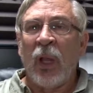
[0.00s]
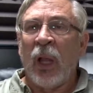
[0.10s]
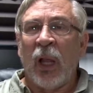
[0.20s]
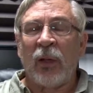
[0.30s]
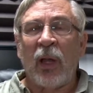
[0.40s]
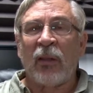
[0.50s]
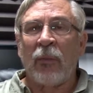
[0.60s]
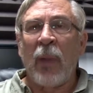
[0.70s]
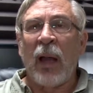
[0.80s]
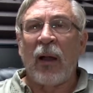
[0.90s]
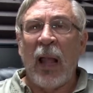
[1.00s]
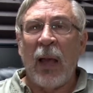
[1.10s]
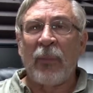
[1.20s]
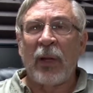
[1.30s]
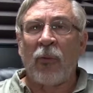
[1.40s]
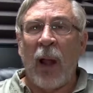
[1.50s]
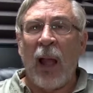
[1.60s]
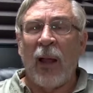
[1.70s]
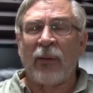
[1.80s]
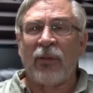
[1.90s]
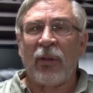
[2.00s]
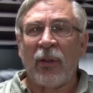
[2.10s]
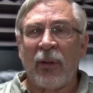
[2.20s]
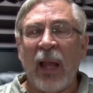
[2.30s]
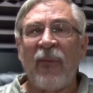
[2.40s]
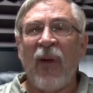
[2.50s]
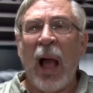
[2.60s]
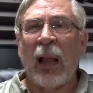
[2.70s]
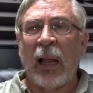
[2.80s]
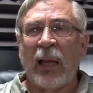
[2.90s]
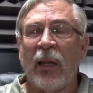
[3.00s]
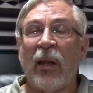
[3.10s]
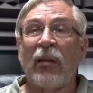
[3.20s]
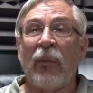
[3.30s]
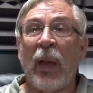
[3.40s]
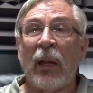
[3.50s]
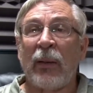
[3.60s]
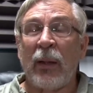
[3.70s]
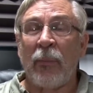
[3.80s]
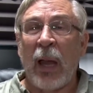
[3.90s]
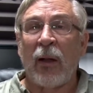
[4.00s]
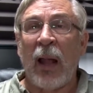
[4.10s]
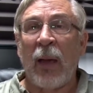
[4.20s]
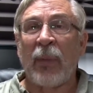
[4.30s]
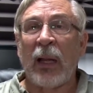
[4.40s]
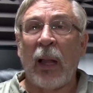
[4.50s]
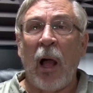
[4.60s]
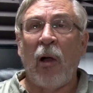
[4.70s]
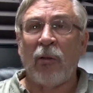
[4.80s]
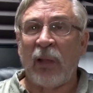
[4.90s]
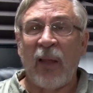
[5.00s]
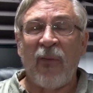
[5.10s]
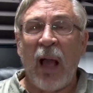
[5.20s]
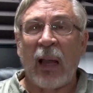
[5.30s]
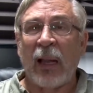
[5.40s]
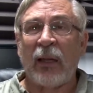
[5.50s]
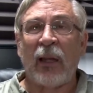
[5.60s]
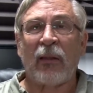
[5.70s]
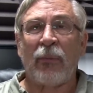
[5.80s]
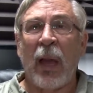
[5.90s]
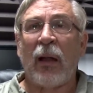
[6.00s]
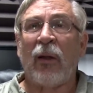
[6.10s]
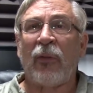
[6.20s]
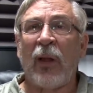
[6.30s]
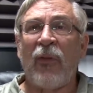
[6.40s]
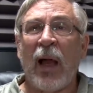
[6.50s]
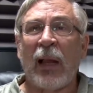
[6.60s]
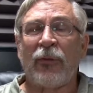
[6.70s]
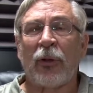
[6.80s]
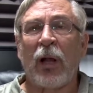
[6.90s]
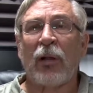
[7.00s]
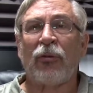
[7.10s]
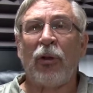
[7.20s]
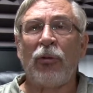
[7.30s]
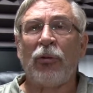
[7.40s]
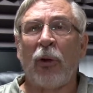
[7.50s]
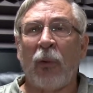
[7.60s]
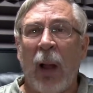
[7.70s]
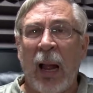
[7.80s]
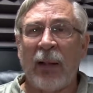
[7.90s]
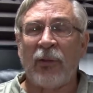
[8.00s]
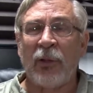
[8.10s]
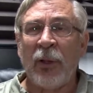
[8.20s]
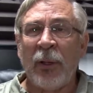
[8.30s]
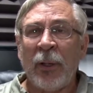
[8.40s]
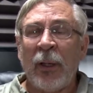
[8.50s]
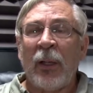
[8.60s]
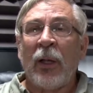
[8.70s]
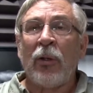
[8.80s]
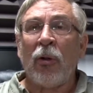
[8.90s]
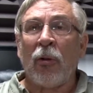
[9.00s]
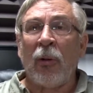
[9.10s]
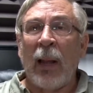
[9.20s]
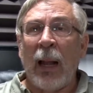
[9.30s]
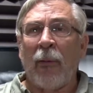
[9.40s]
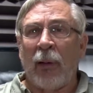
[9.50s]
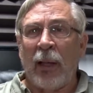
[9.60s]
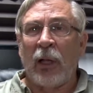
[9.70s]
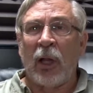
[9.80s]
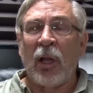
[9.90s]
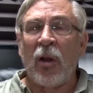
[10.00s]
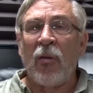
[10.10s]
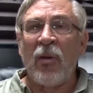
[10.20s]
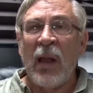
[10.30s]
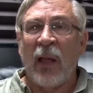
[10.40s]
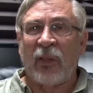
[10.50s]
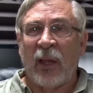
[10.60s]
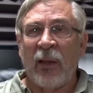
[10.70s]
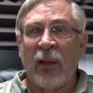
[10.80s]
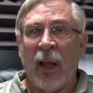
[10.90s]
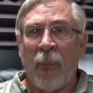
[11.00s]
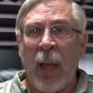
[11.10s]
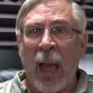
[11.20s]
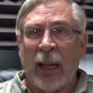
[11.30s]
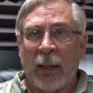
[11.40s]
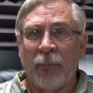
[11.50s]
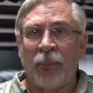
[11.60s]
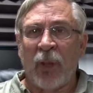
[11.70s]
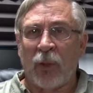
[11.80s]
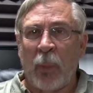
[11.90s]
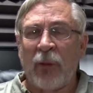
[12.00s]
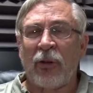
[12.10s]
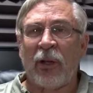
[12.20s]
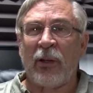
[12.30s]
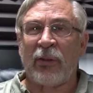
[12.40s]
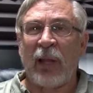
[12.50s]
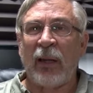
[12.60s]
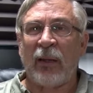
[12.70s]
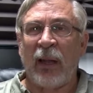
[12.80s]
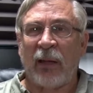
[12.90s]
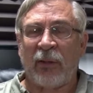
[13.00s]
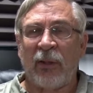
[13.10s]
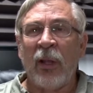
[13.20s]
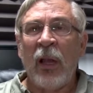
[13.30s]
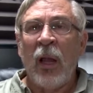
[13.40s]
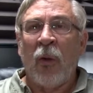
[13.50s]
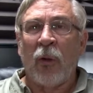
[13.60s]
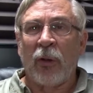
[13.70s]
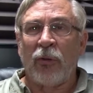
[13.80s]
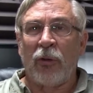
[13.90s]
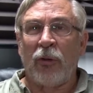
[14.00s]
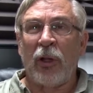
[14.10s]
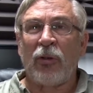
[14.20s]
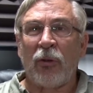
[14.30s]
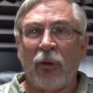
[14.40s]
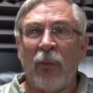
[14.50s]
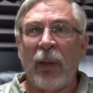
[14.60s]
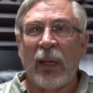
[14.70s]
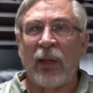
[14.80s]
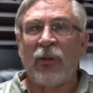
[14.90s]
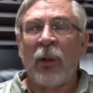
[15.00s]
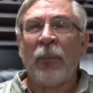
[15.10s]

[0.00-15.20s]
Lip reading: It doesn't matter how many rights they violate. It doesn't matter how many laws they violate. It doesn't matter if they violate your constitutional rights. You literally can do nothing about it, especially in the state of Texas where the judicial committees